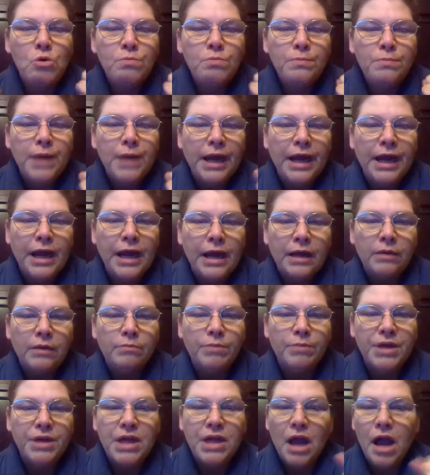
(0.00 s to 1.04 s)
pain
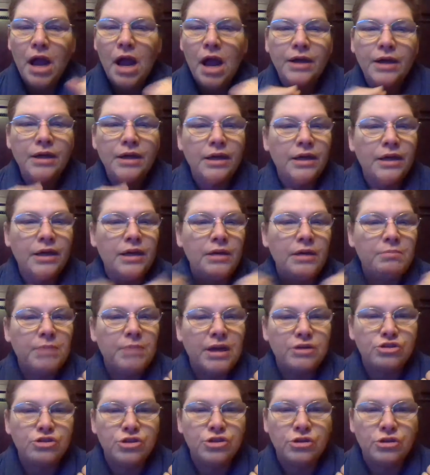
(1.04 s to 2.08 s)
beyond any
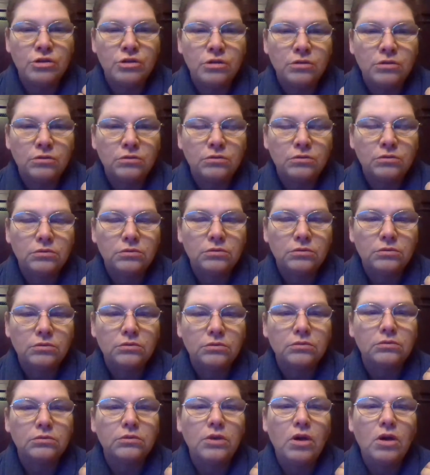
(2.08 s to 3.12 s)
measure.
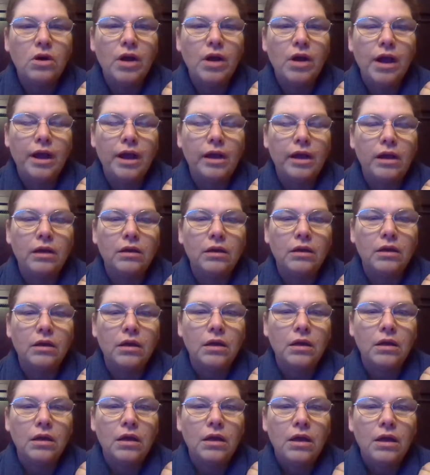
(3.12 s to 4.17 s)
Okay,
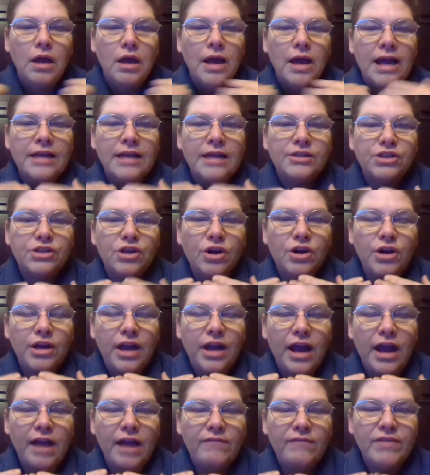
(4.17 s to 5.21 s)
I started
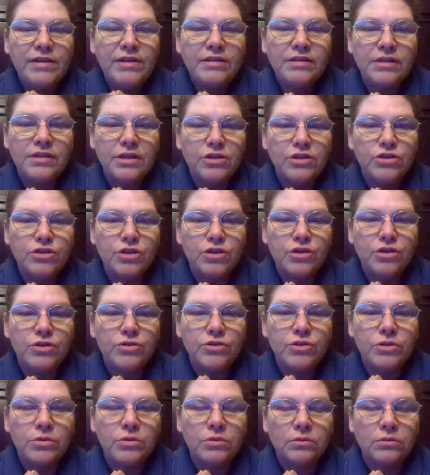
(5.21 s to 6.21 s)
having seizures.